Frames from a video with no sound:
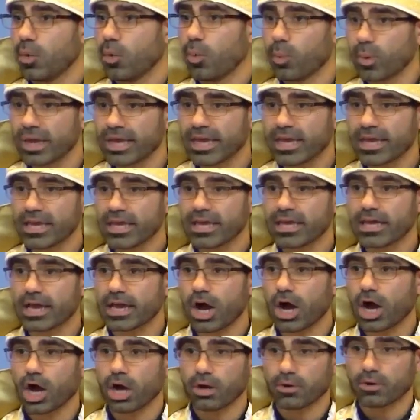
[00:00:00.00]

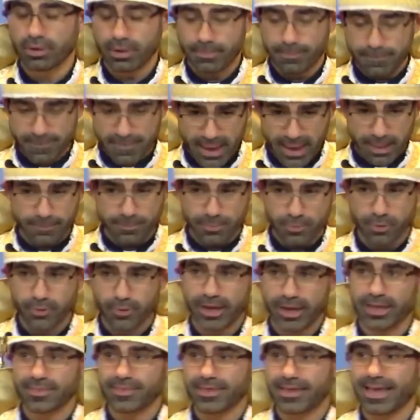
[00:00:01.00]
we are
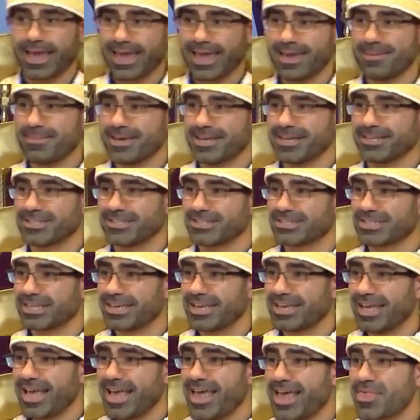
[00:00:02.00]
remembering the image
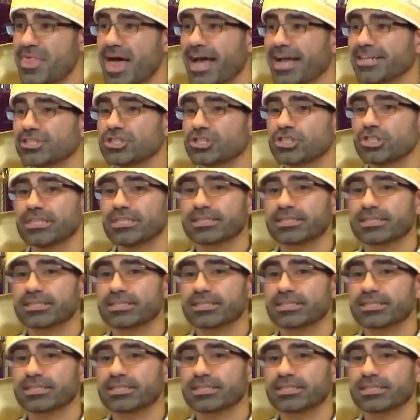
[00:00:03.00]
that